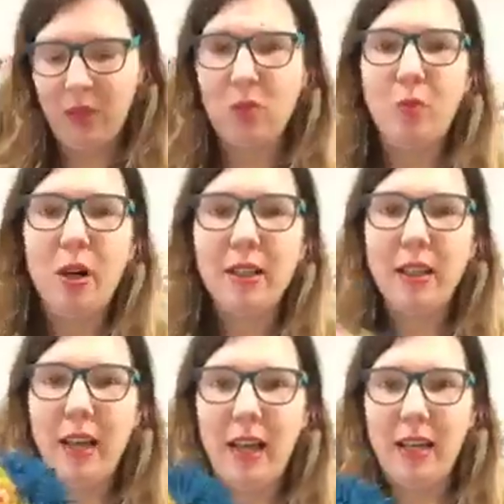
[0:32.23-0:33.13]
There's one
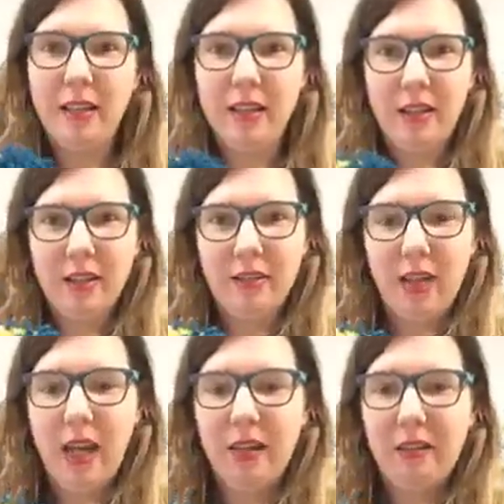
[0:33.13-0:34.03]
kind that's
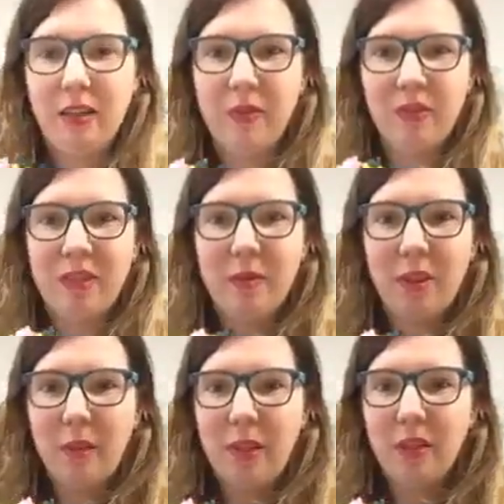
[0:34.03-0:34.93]
got different stripes
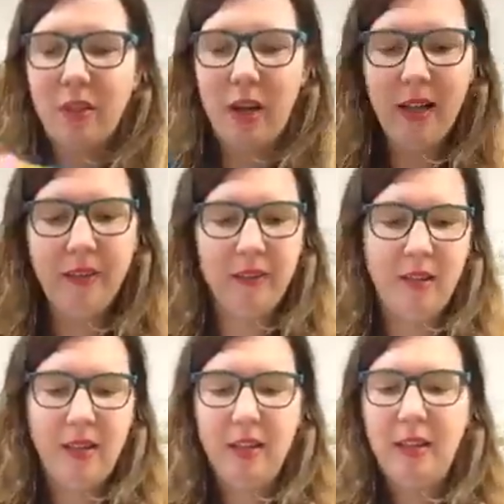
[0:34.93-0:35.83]
all the way across.
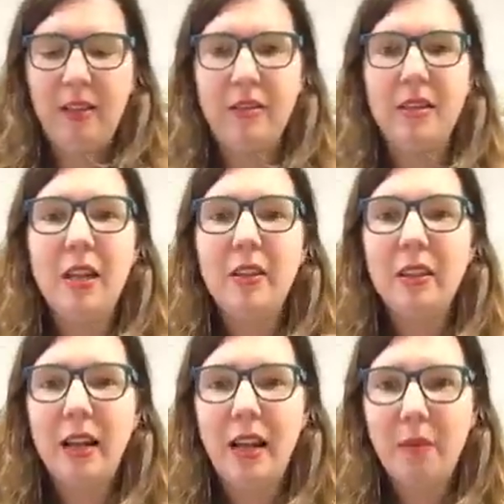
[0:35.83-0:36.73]
There's
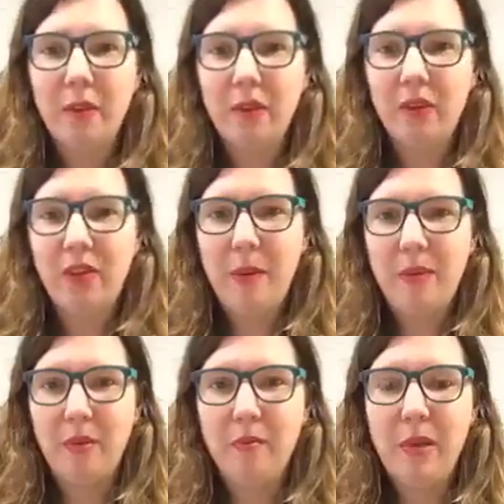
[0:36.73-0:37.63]
another kind where the
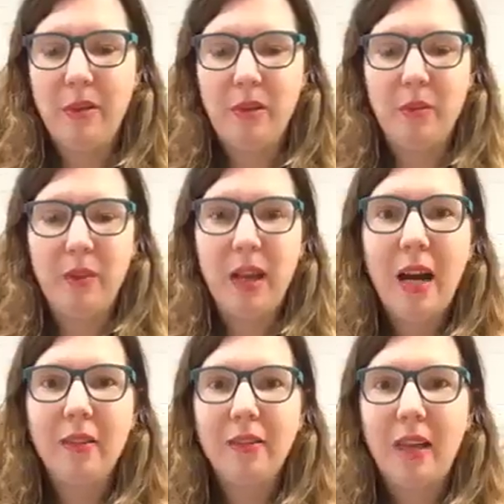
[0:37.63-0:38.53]
stripes are mirrored, where the
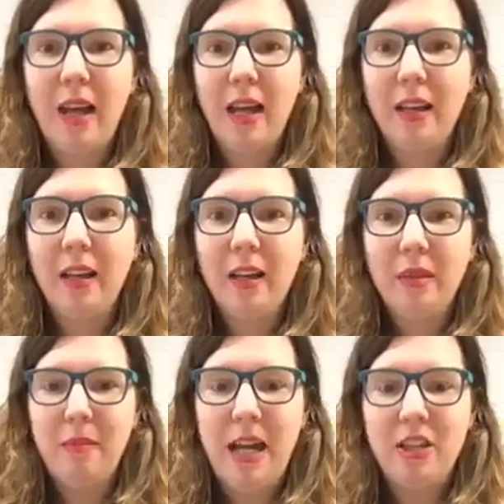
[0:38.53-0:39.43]
outside
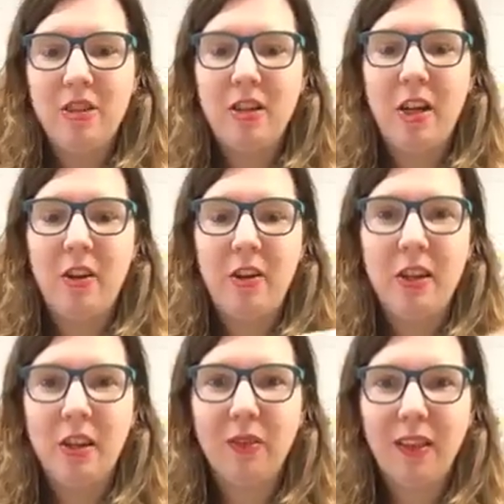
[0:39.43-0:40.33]
match each other and
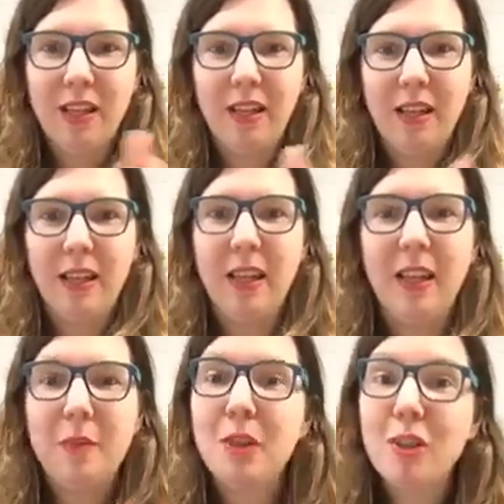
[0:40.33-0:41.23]
then it goes in and
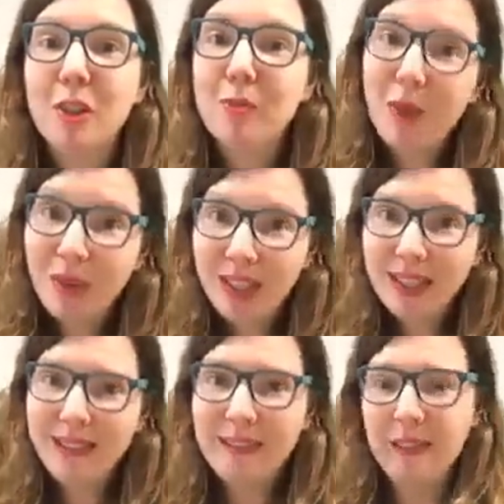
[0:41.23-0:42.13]
in. I'm going to show you both
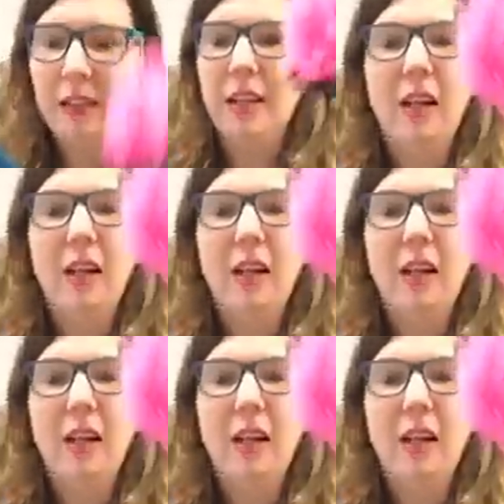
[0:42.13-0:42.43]
kinds.